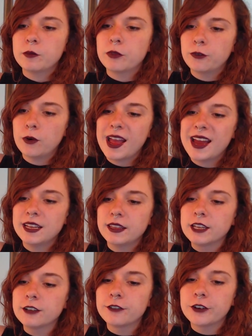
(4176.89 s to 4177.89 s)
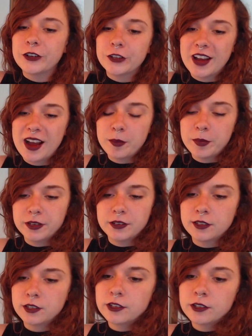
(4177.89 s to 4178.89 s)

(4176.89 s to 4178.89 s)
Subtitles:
before anything further happened.